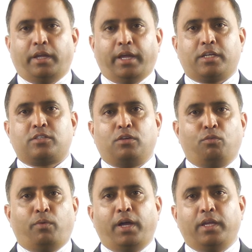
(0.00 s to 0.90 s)
X,
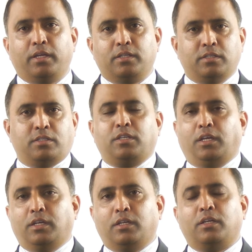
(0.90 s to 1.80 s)
Y,
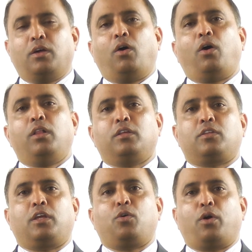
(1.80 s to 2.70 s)
Z. All the
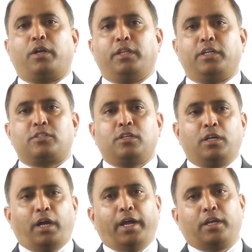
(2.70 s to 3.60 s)
three coordinates,
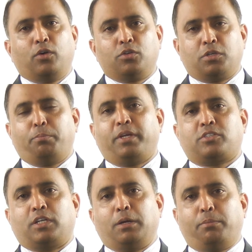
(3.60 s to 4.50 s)
and it goes and
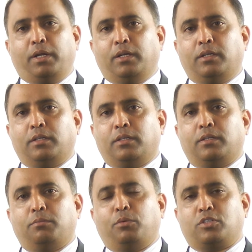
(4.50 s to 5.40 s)
picks it up and
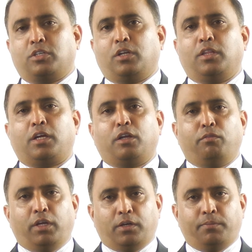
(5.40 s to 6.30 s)
puts it on the
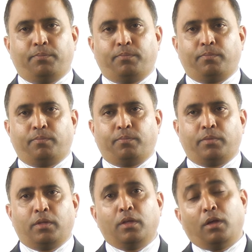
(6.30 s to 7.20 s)
conveyor.
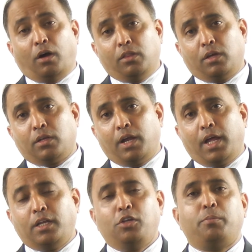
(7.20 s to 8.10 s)
On the other
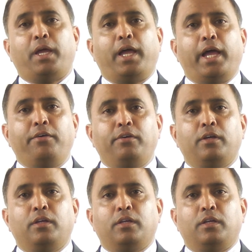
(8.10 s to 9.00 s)
hand, you may have
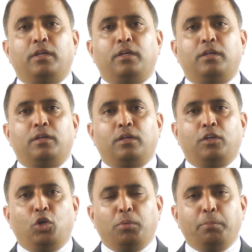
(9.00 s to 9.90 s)

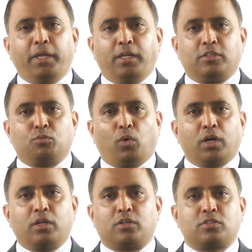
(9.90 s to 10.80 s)
human beings,
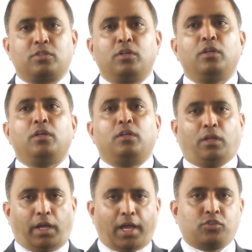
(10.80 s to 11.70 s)
workers,
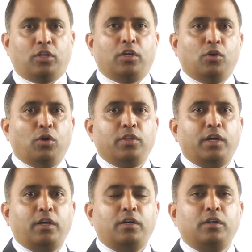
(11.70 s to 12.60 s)
actually go
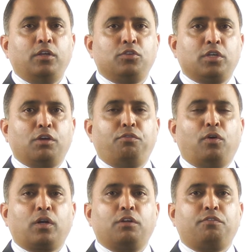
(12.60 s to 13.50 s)
there using a
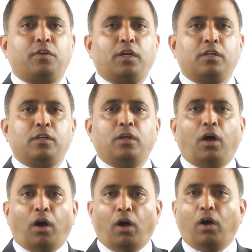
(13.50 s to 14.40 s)
forklift truck,
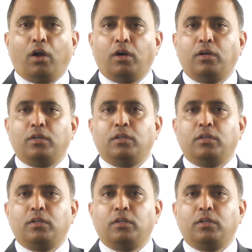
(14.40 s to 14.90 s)
or